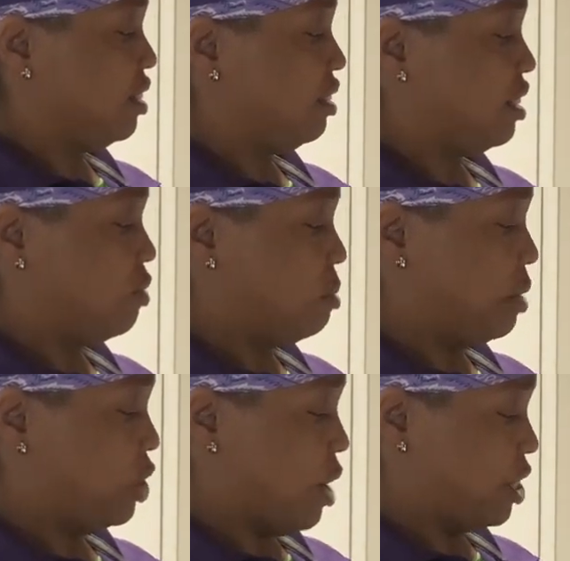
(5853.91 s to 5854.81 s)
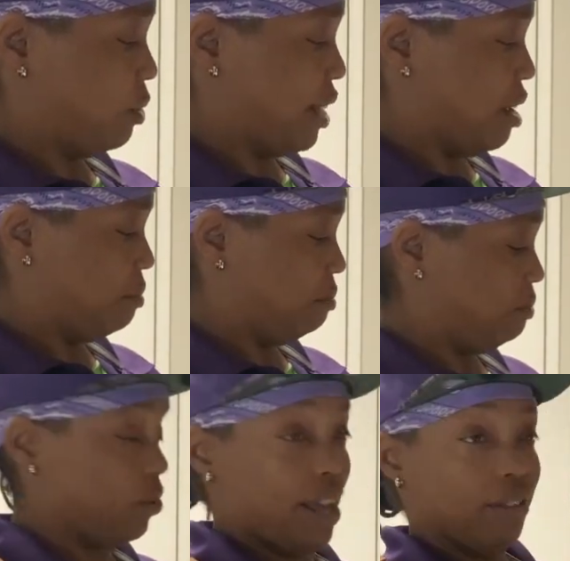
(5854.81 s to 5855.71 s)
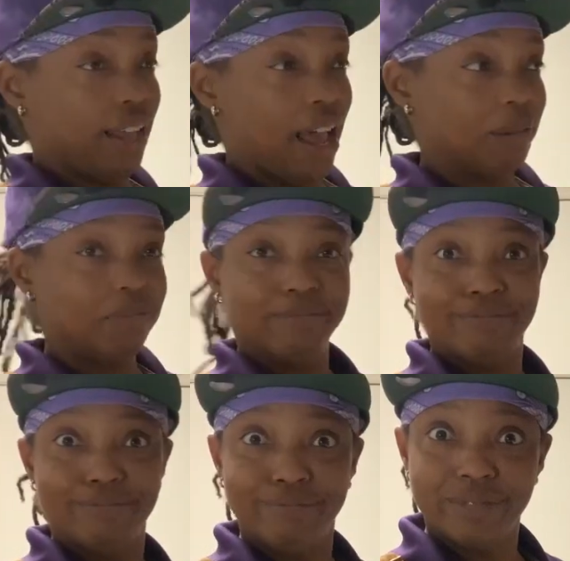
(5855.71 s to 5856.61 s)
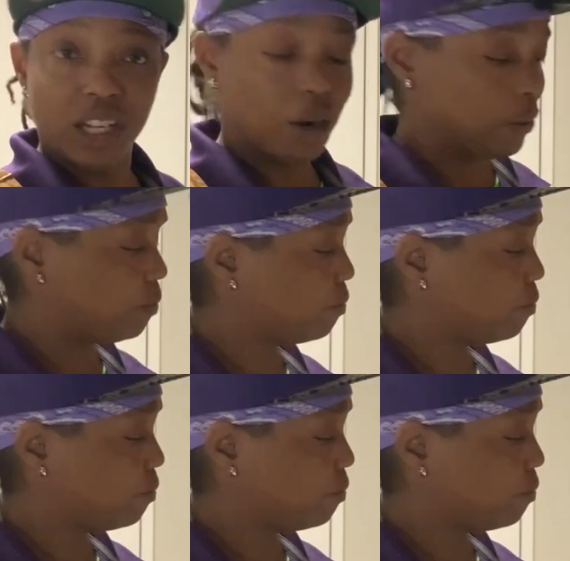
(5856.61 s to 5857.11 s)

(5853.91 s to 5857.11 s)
Because it wouldn't be tragic without that. You know?